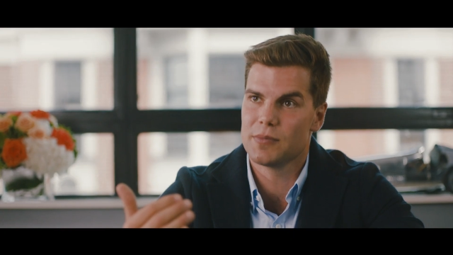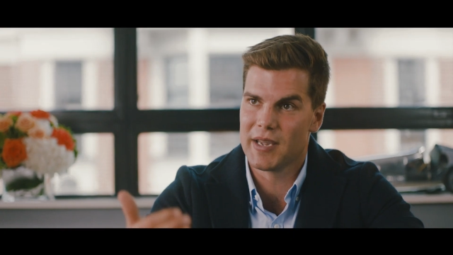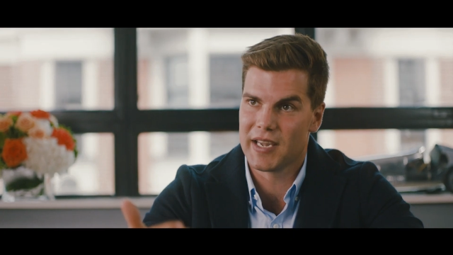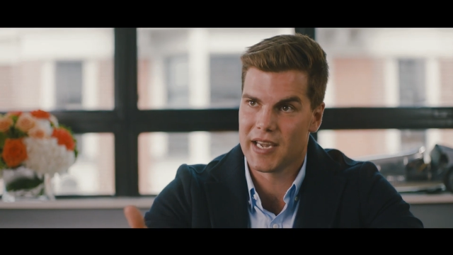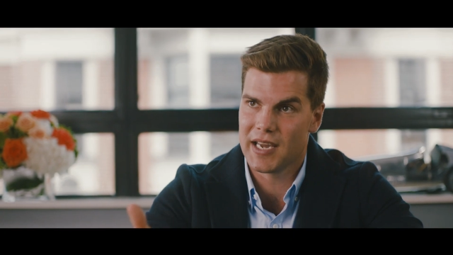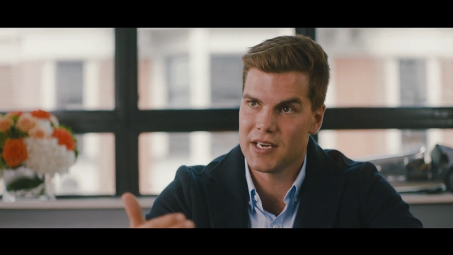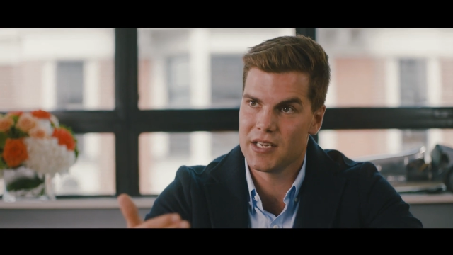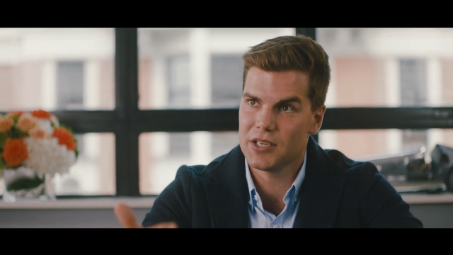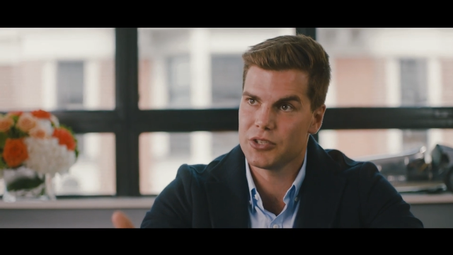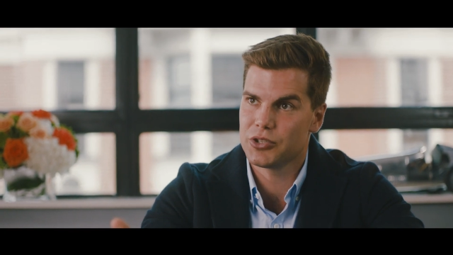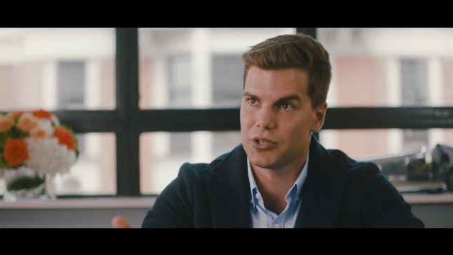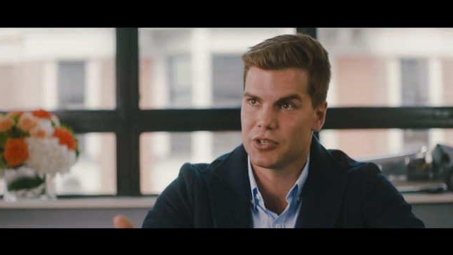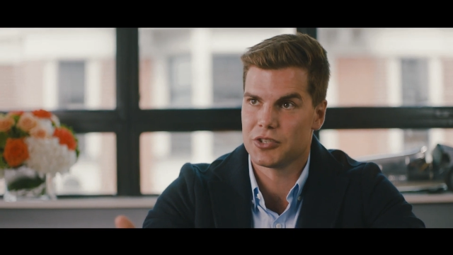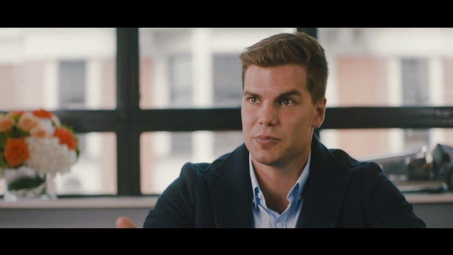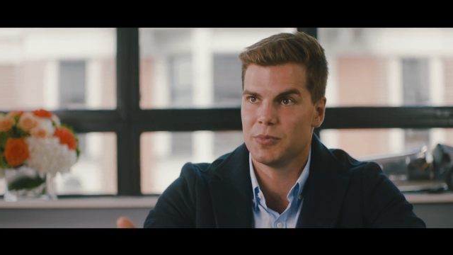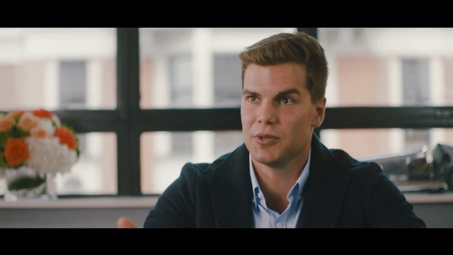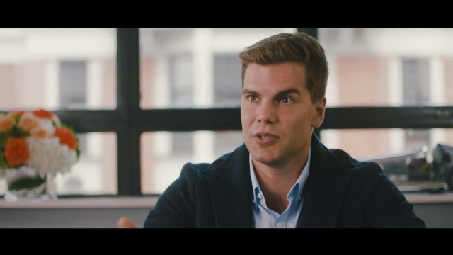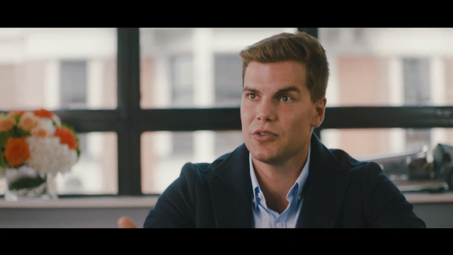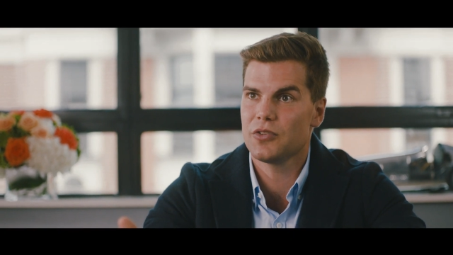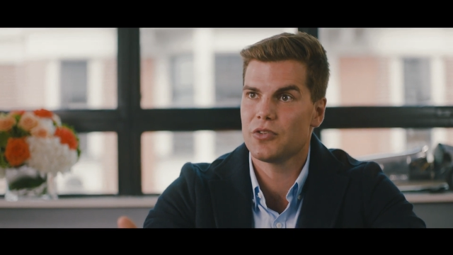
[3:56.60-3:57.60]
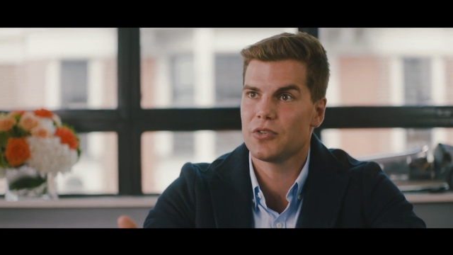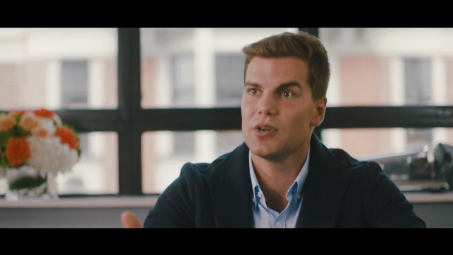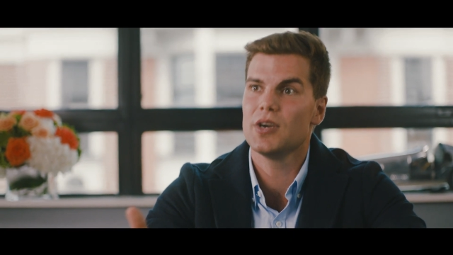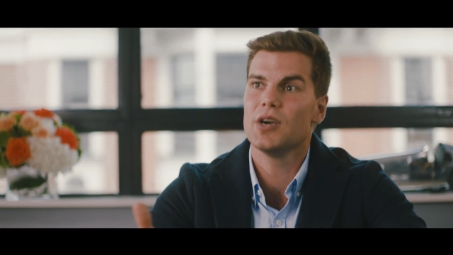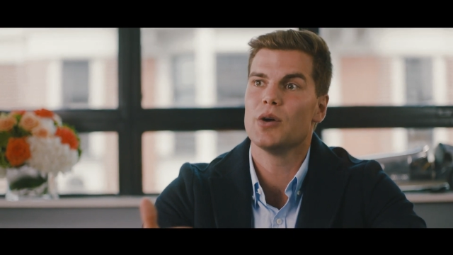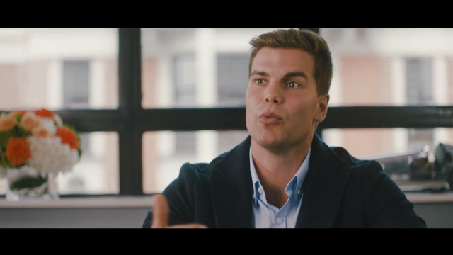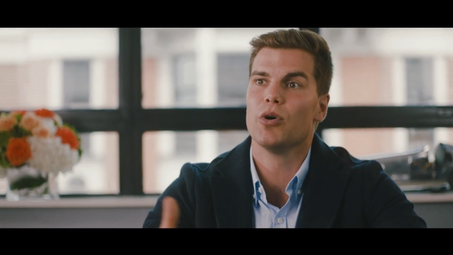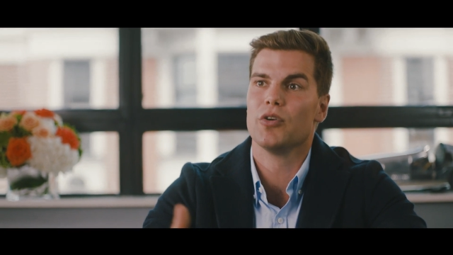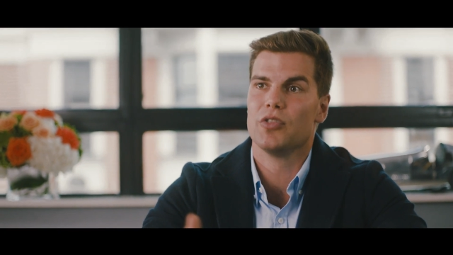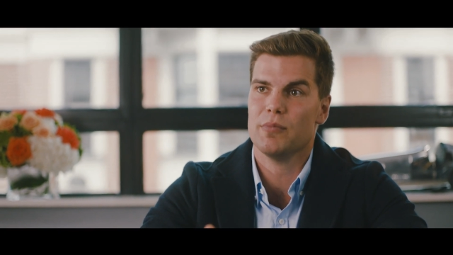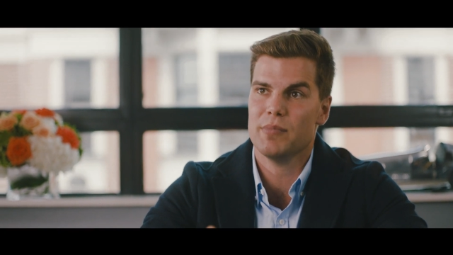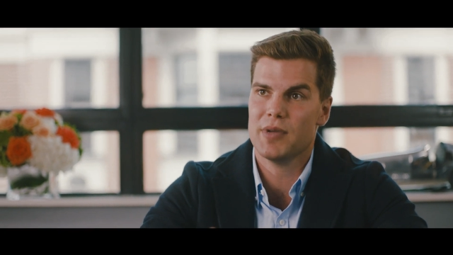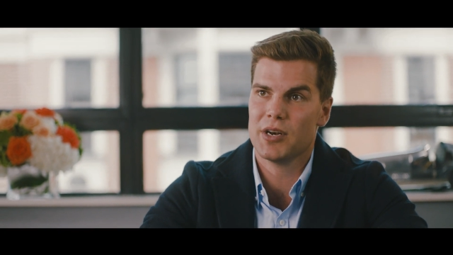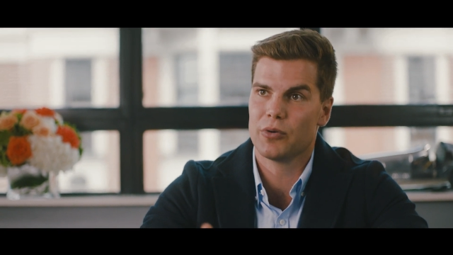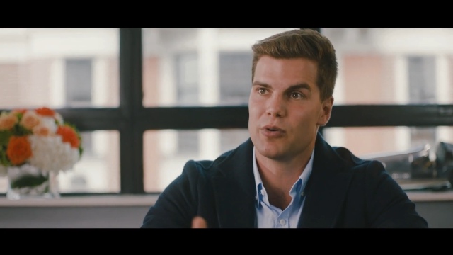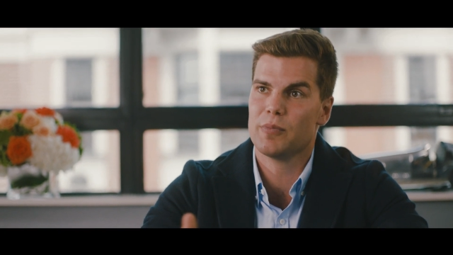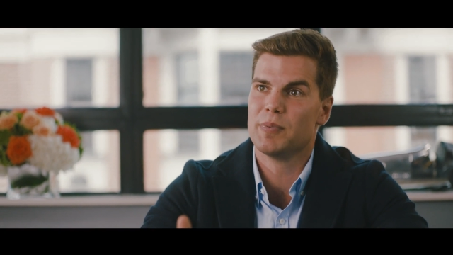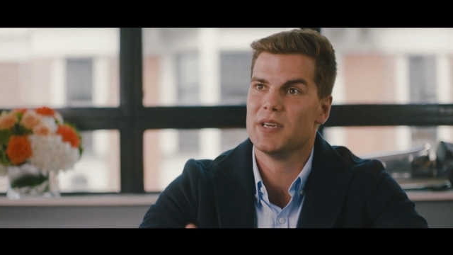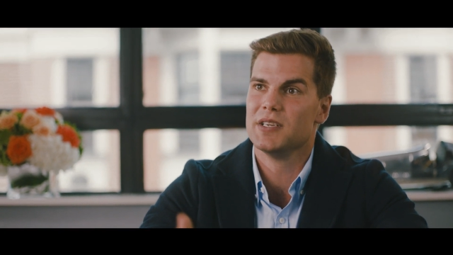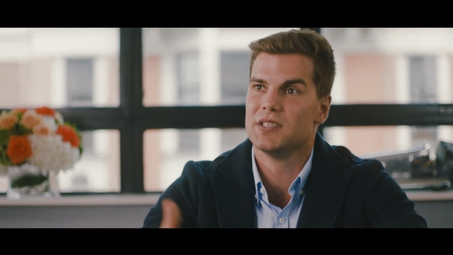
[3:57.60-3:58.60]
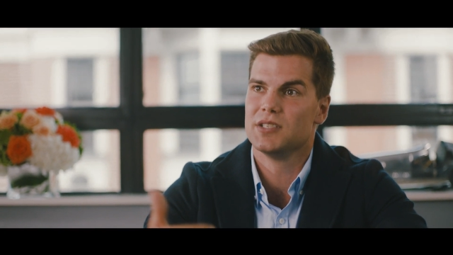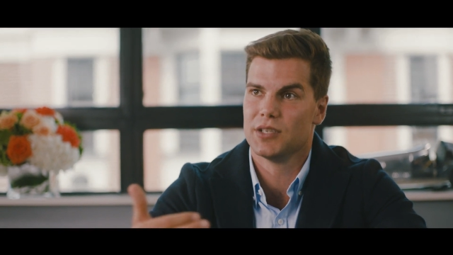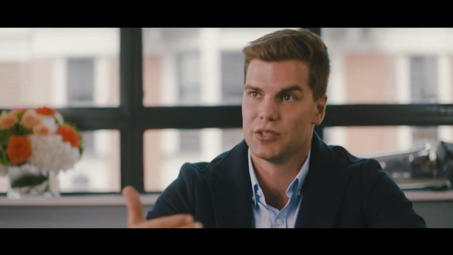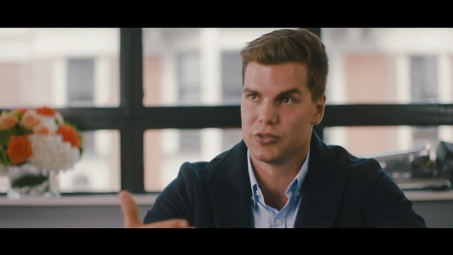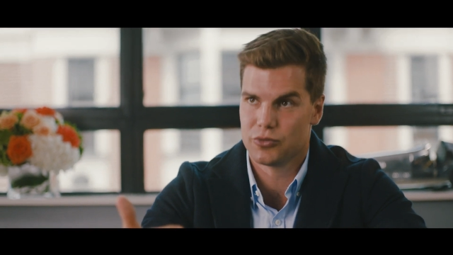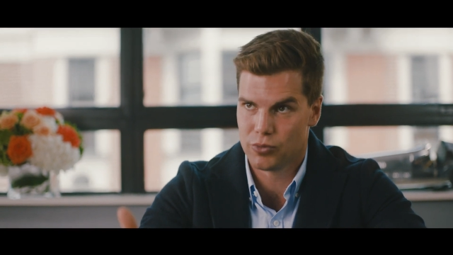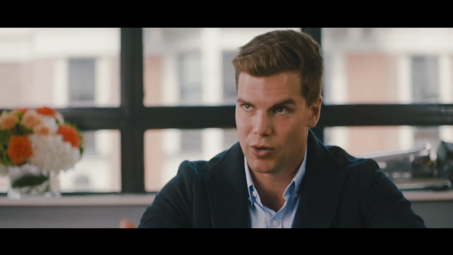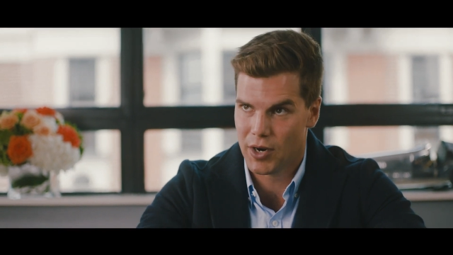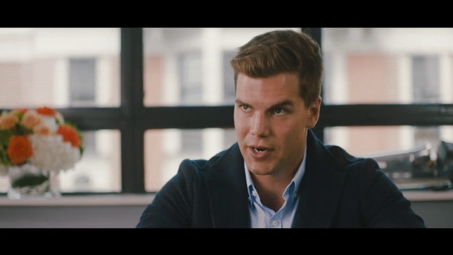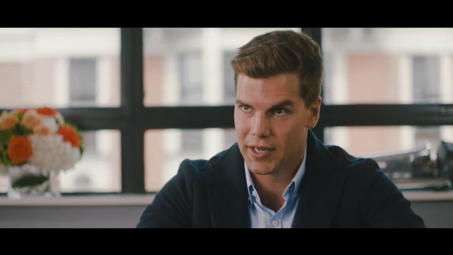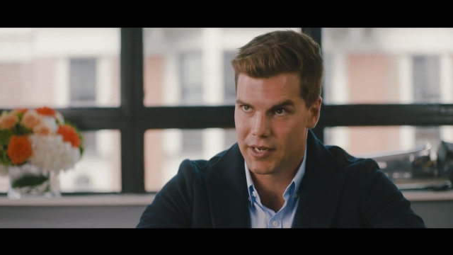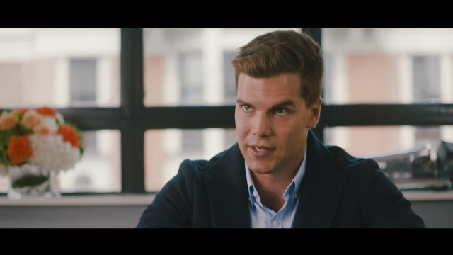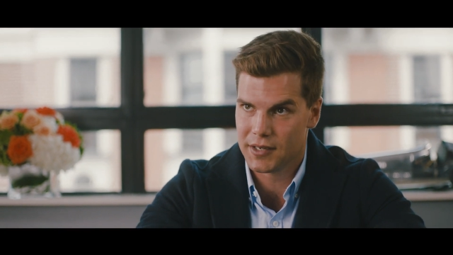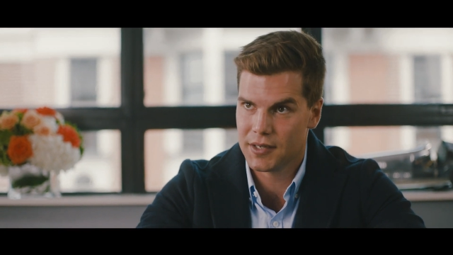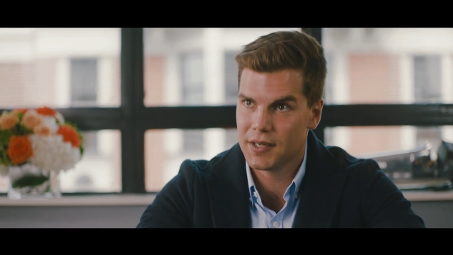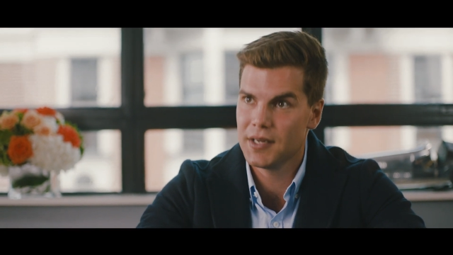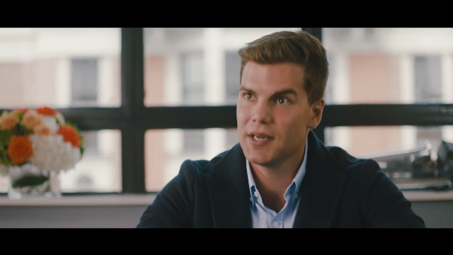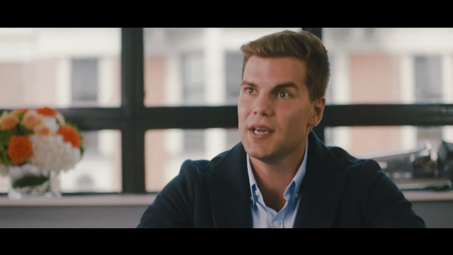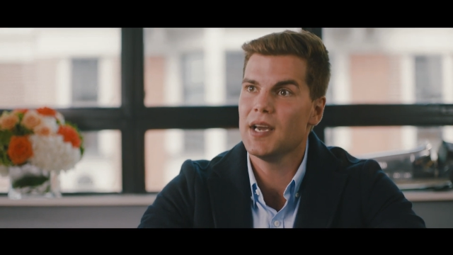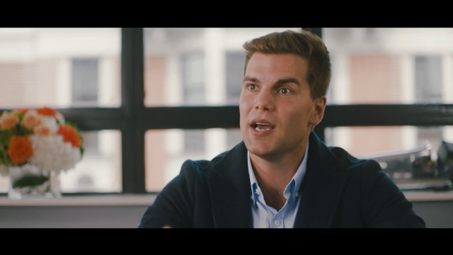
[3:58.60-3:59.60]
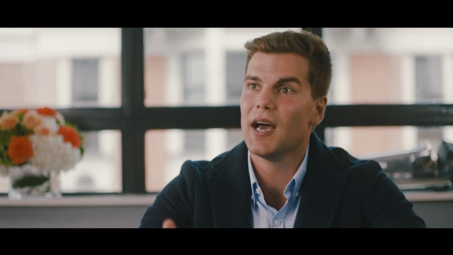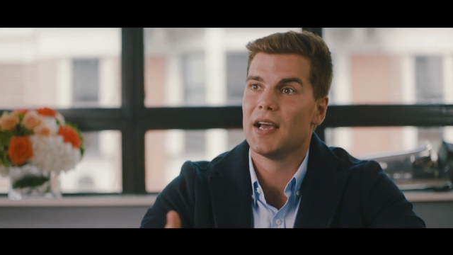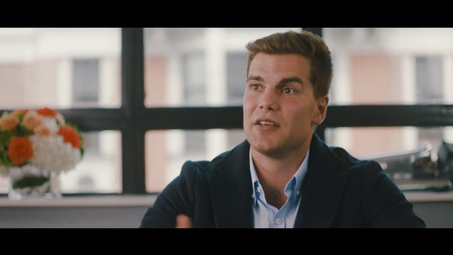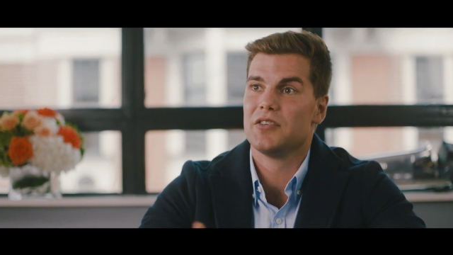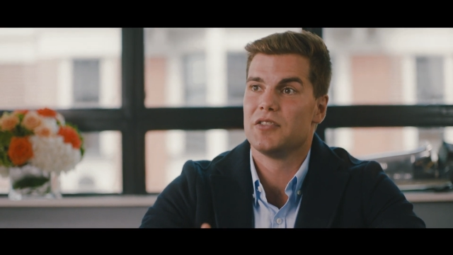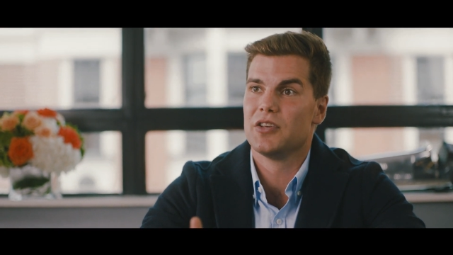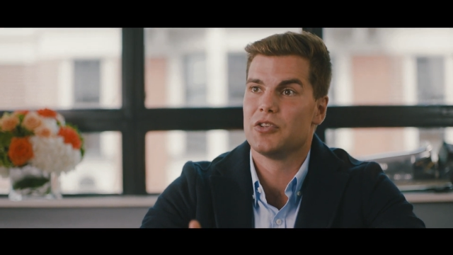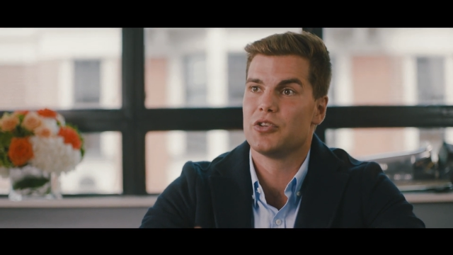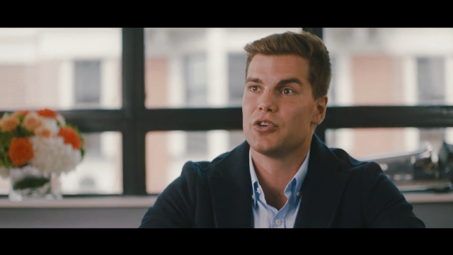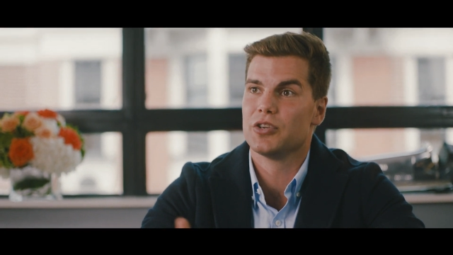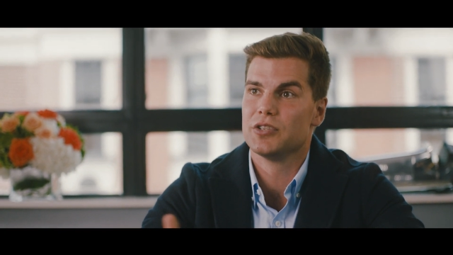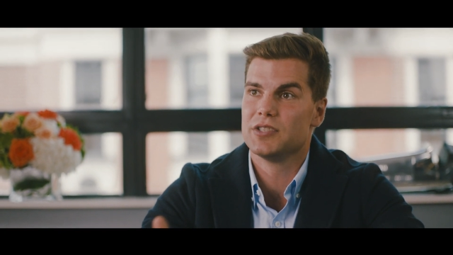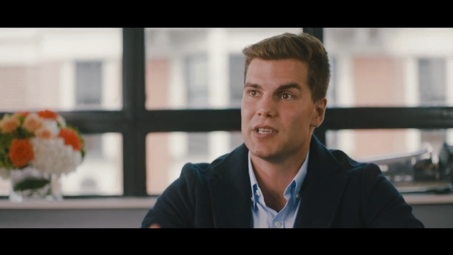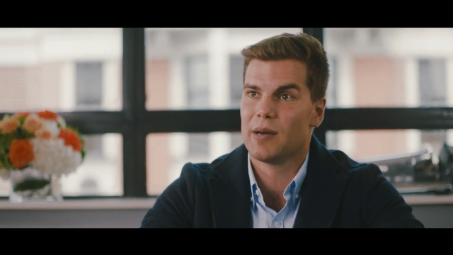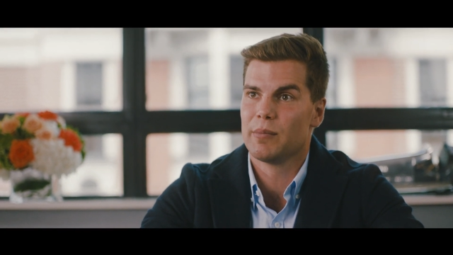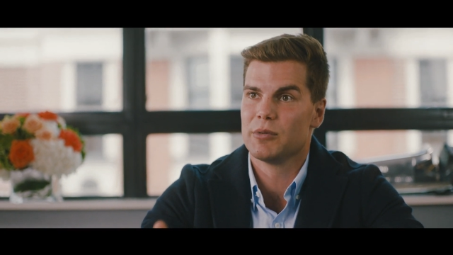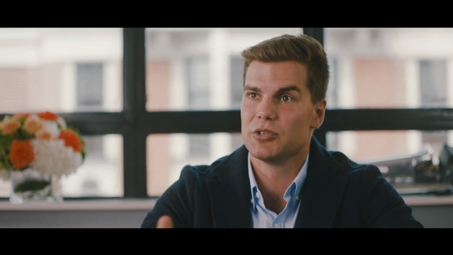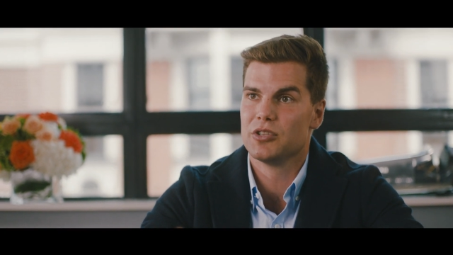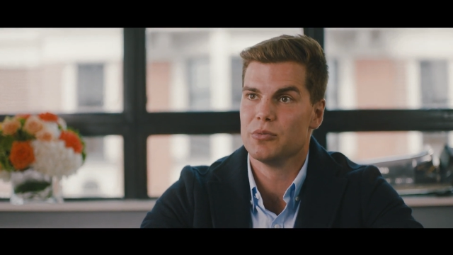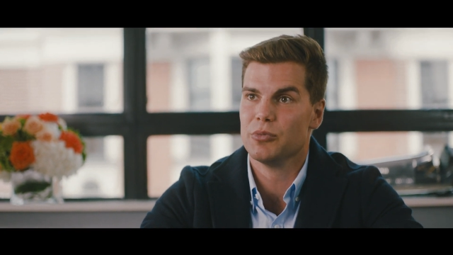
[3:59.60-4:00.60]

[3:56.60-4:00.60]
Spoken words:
make any adjustments while the minute repeater is running, as this could damage